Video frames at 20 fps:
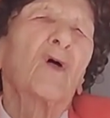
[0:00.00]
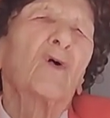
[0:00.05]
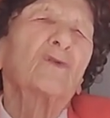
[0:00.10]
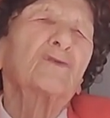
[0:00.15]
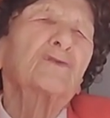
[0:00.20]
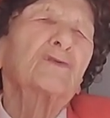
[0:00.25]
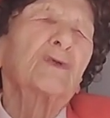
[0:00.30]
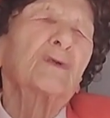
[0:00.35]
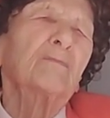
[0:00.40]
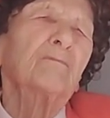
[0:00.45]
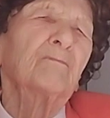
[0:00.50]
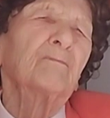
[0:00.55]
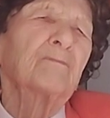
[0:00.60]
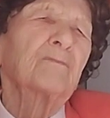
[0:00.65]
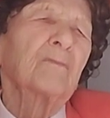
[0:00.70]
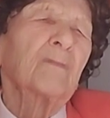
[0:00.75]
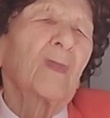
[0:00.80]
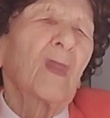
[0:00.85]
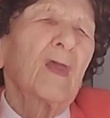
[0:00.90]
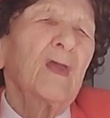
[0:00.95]
lonesome?
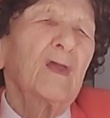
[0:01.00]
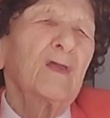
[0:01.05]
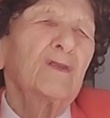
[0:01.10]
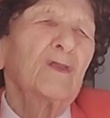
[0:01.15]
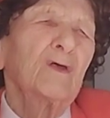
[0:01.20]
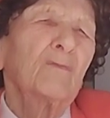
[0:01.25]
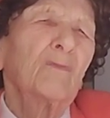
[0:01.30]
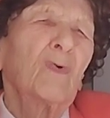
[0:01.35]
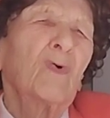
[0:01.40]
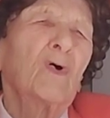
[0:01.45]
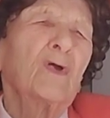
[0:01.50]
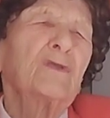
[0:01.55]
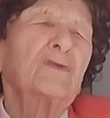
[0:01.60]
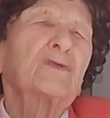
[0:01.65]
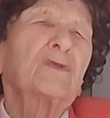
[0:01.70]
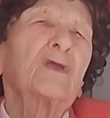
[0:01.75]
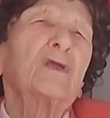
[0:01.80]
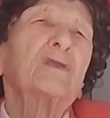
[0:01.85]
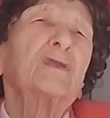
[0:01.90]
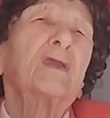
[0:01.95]
And the boy
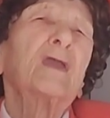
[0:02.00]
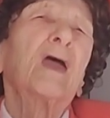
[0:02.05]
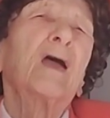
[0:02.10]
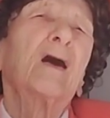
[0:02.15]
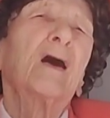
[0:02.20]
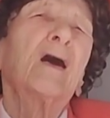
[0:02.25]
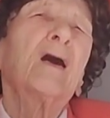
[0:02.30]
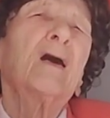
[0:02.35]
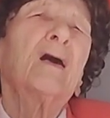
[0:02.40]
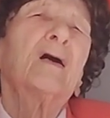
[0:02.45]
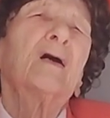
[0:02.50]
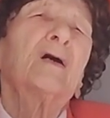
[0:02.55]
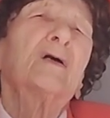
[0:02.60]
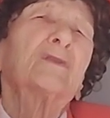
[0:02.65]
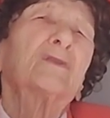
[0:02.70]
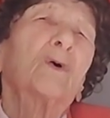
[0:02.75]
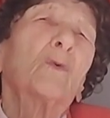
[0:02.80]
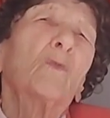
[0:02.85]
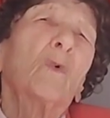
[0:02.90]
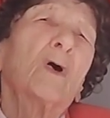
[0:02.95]
said, Yeah,
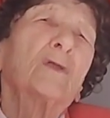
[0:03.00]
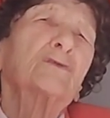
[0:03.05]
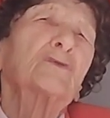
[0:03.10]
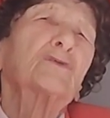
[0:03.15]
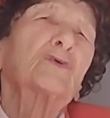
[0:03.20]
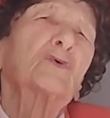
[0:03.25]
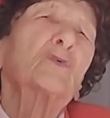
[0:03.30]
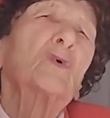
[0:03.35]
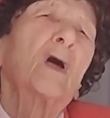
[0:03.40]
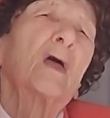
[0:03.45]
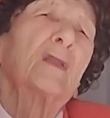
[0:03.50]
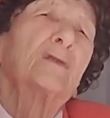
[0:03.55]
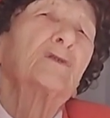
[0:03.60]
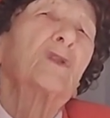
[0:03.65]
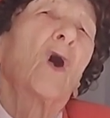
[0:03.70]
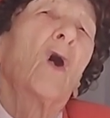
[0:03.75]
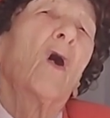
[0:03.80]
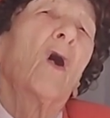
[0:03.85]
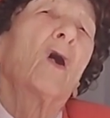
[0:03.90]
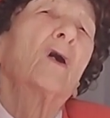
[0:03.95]
the ones who had
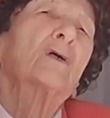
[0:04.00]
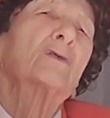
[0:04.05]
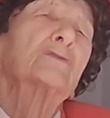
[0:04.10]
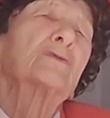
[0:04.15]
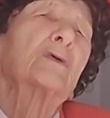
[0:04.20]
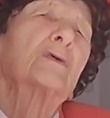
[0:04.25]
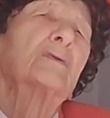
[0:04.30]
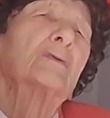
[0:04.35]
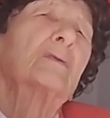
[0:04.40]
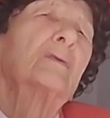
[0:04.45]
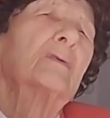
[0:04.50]
dogs.